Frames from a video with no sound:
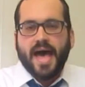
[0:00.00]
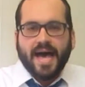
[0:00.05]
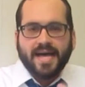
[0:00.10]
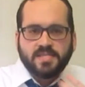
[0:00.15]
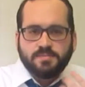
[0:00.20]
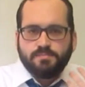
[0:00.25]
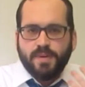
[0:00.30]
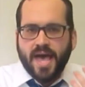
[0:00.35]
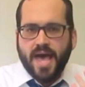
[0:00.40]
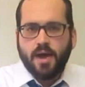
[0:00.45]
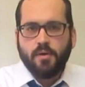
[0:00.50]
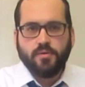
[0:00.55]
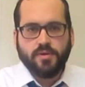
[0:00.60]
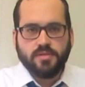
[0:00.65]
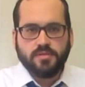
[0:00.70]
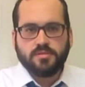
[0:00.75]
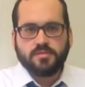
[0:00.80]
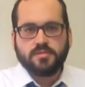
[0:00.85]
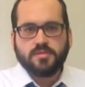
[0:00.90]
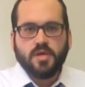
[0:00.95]
As
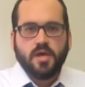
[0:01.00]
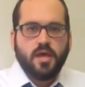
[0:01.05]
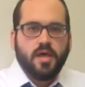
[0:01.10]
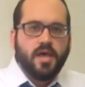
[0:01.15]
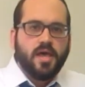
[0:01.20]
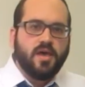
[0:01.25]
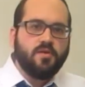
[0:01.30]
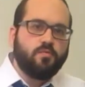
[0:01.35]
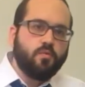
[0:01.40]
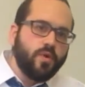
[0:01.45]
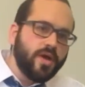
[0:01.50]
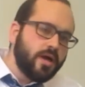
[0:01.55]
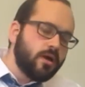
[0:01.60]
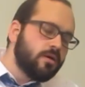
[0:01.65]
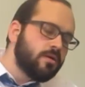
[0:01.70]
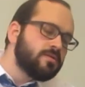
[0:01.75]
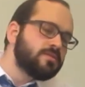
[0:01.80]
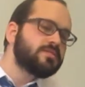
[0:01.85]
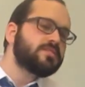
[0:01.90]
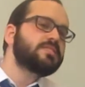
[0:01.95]
parents, if we're
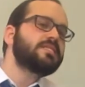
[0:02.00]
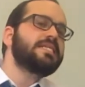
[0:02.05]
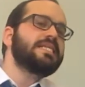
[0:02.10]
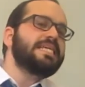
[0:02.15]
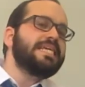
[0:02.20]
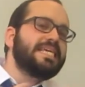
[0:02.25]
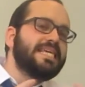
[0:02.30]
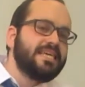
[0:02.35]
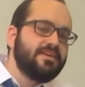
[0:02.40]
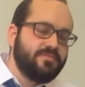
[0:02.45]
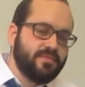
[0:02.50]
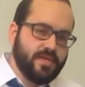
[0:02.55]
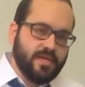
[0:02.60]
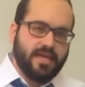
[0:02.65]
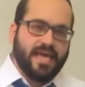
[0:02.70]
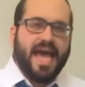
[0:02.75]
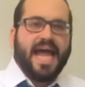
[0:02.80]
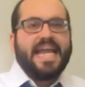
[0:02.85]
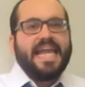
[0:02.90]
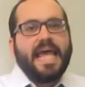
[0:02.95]
constantly
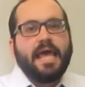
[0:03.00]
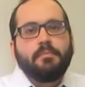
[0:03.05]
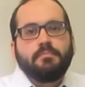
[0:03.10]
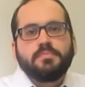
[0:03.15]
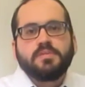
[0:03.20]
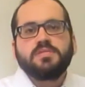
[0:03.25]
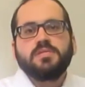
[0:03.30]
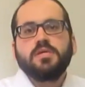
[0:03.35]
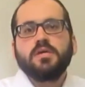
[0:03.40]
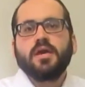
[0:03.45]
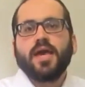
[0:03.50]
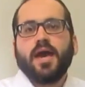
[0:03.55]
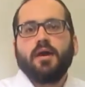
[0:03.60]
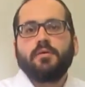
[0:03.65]
giving and emptying